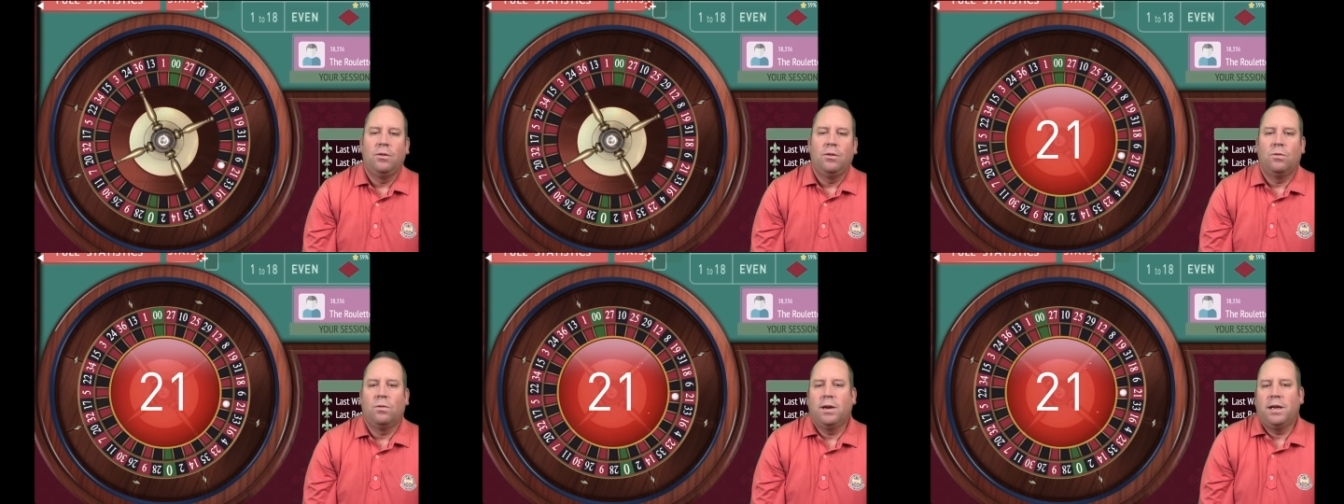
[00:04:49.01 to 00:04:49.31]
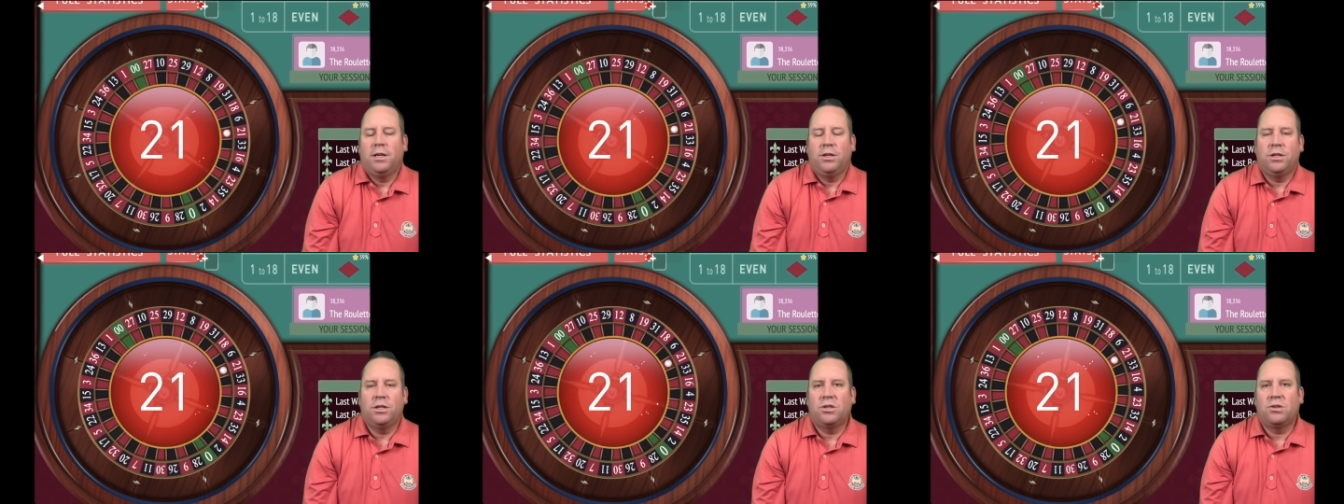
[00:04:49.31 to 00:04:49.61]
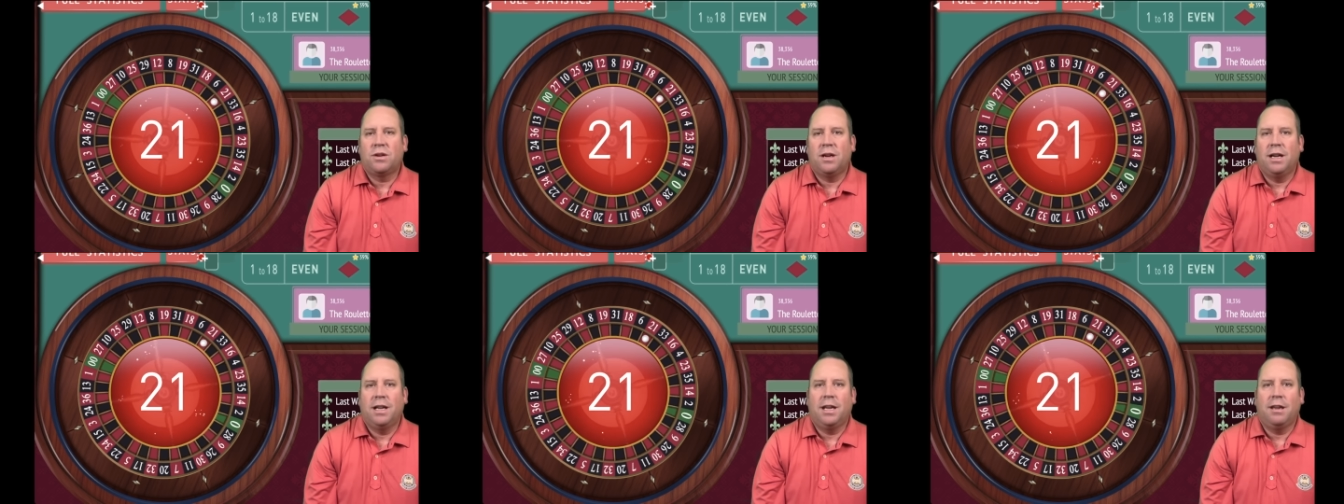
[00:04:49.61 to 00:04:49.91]
where you just
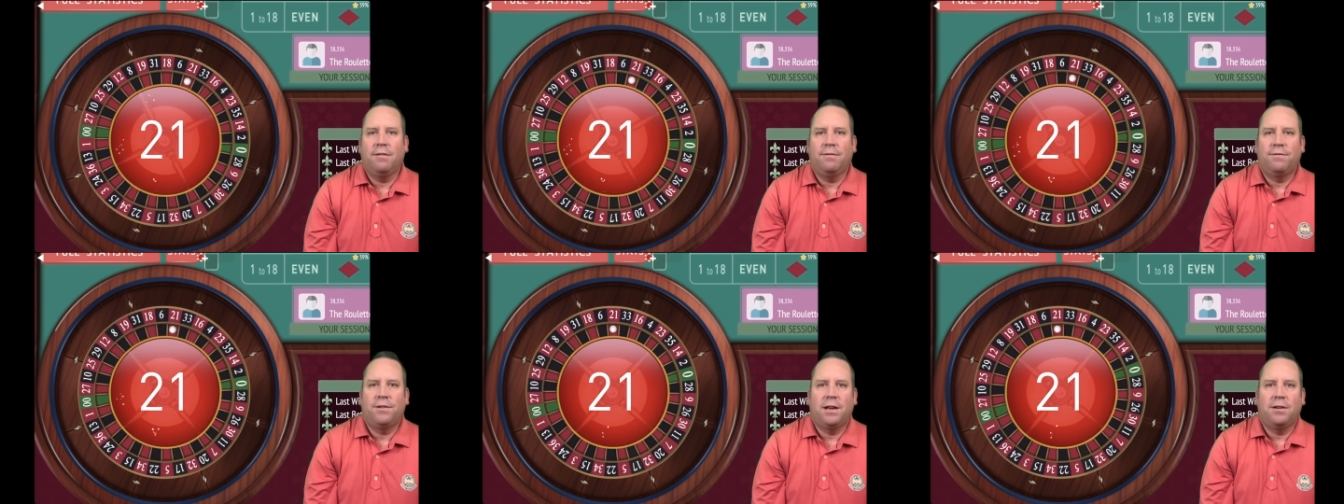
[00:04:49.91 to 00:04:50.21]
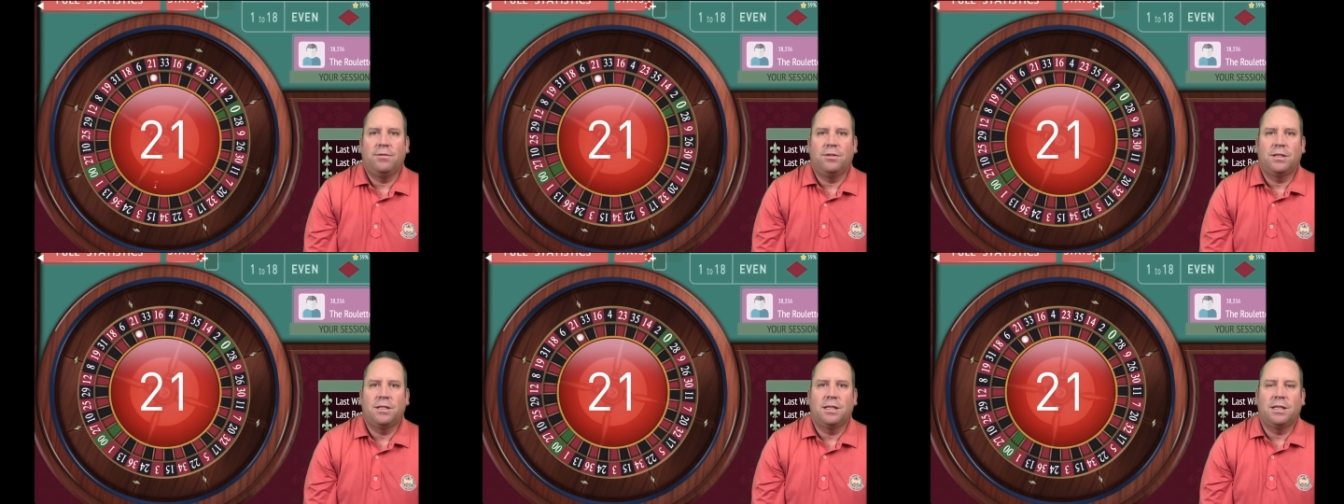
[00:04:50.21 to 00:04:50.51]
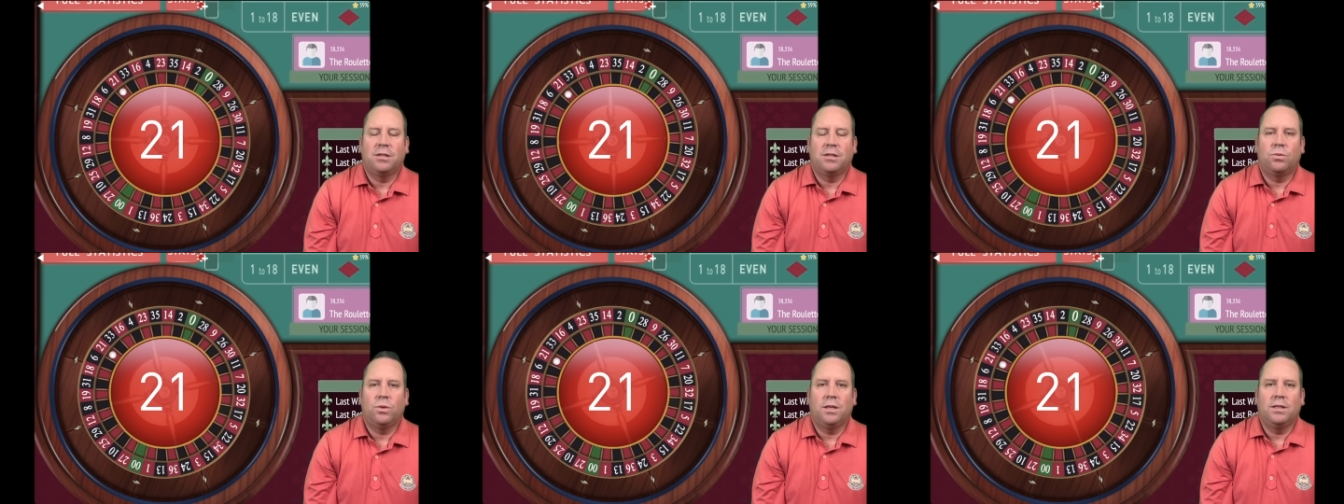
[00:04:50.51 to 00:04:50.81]
try to get five or
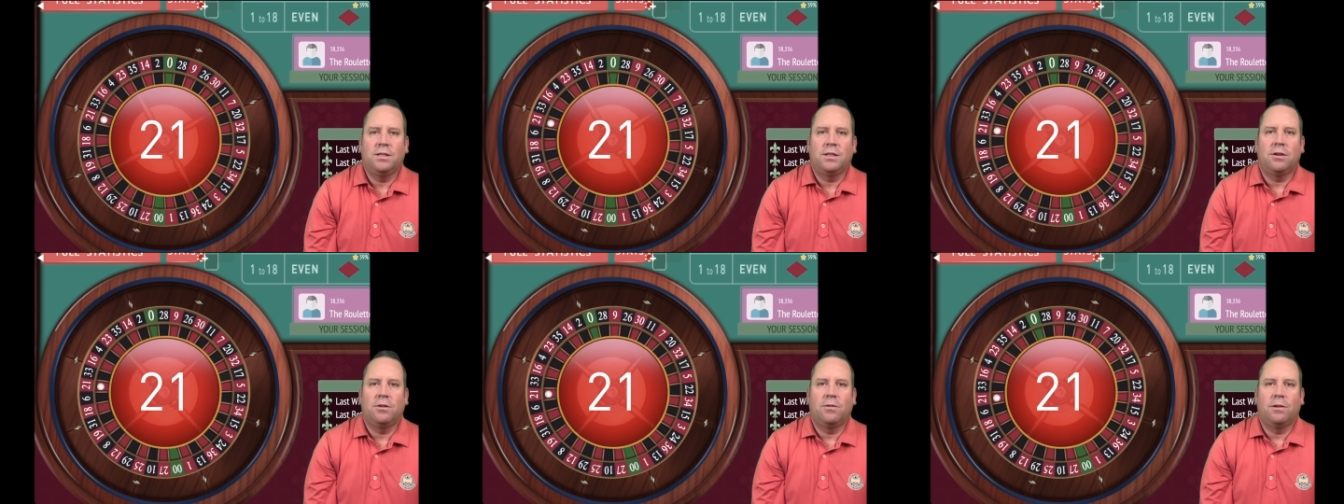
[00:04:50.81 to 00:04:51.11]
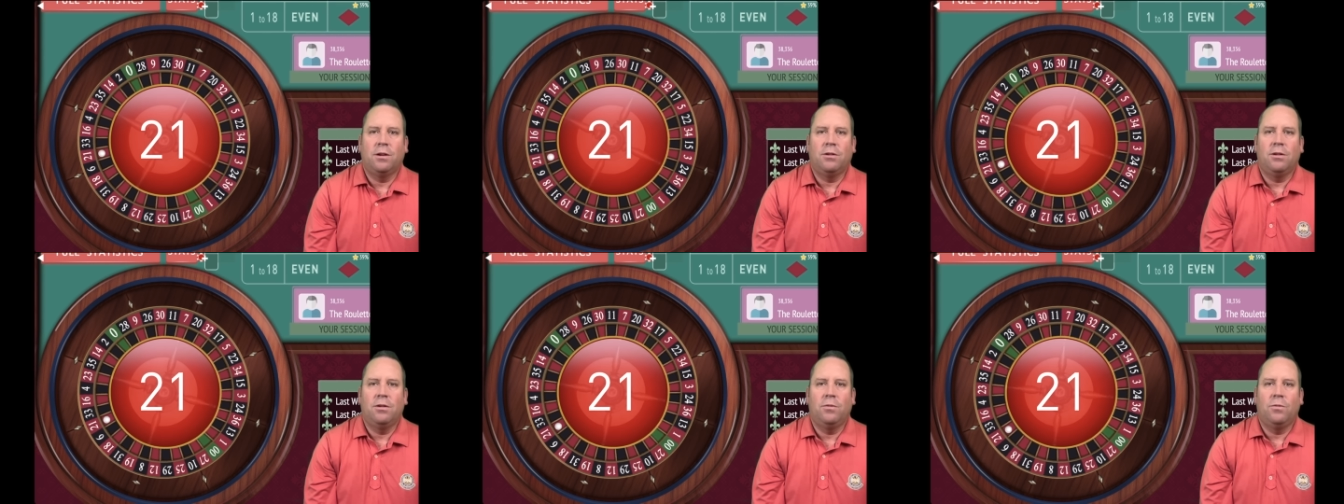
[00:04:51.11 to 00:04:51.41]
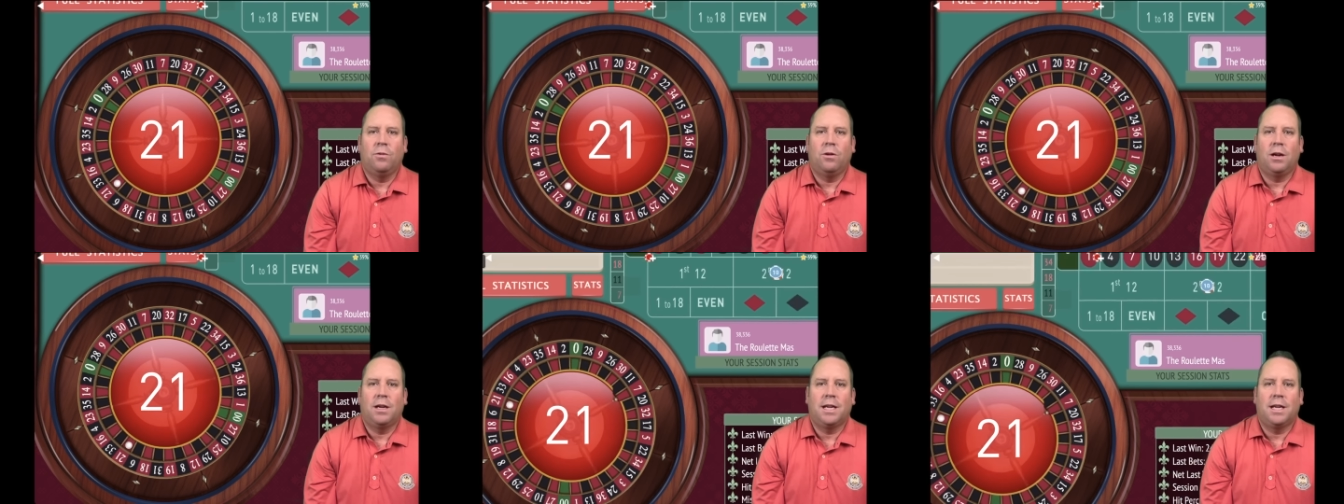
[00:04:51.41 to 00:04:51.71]
six wins in a row
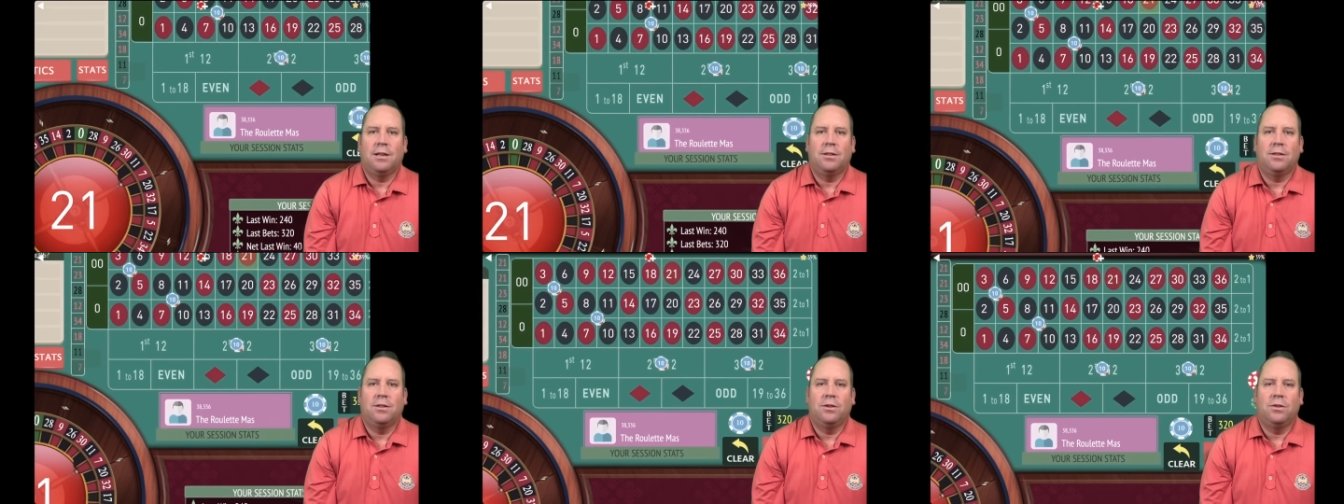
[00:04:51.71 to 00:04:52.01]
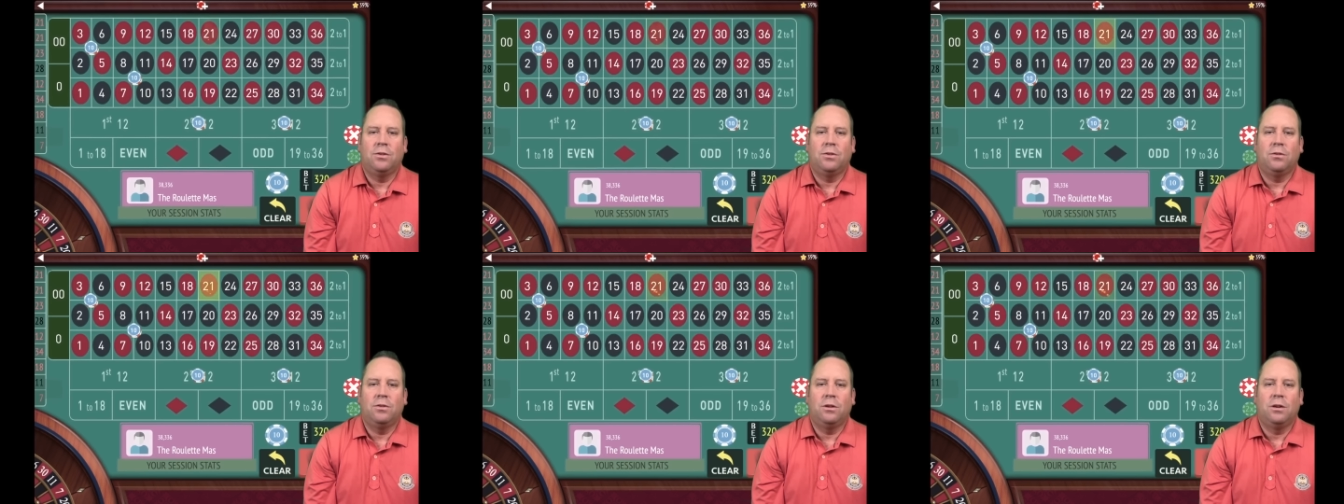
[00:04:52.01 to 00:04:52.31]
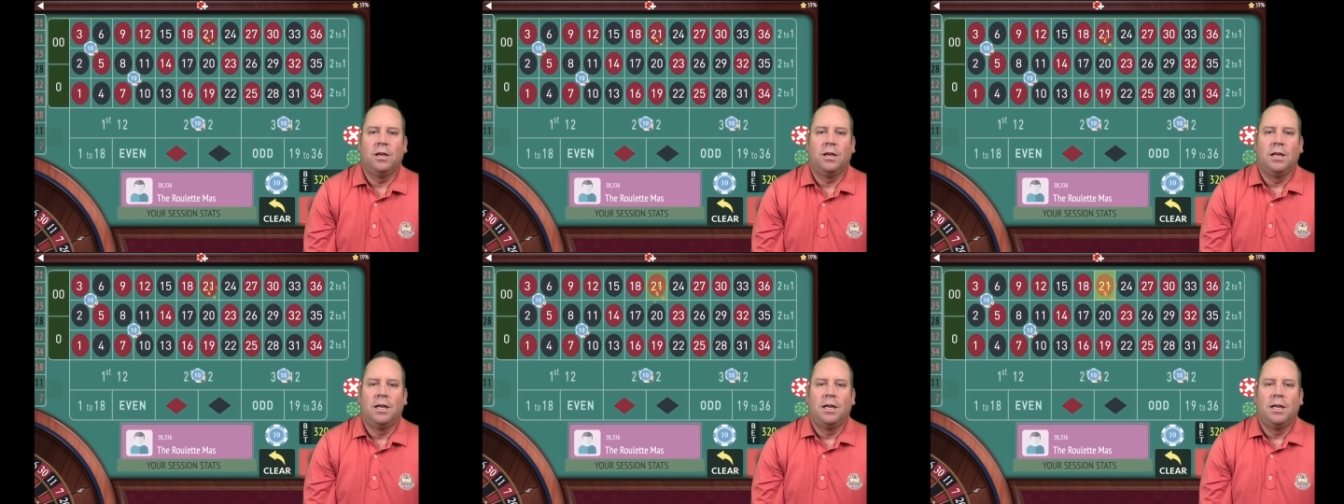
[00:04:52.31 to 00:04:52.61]
and walk out the
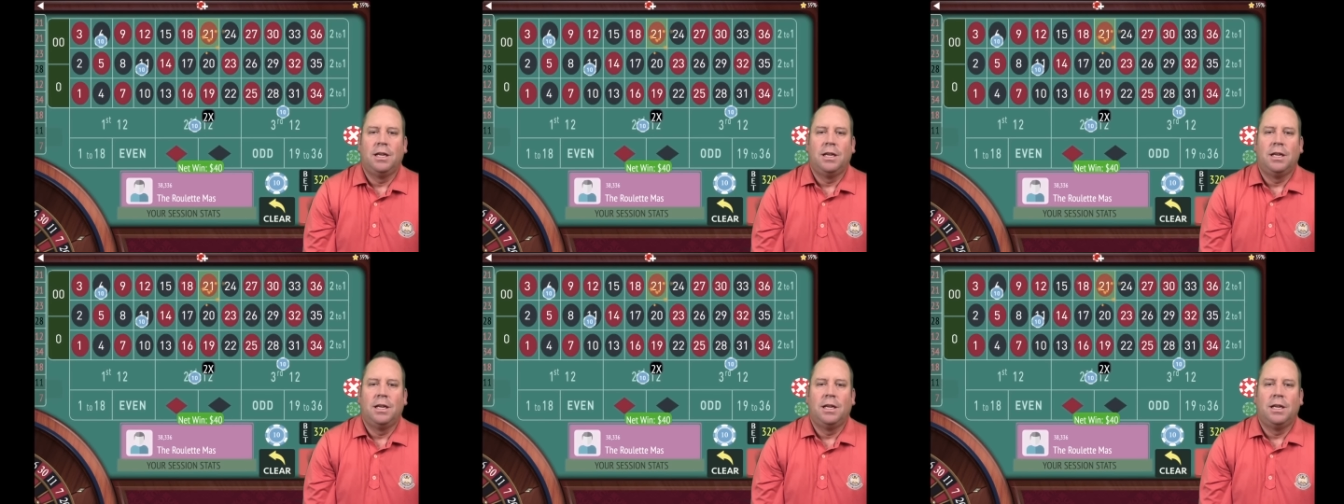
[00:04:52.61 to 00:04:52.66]
door.